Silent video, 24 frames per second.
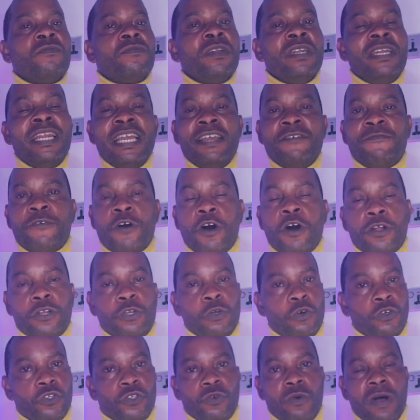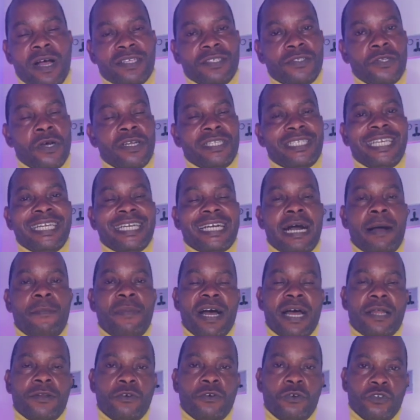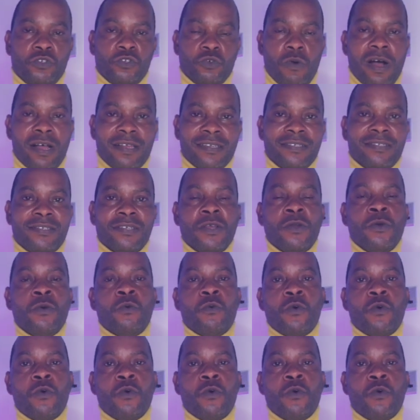Leave all those ones. Don't think about those ones.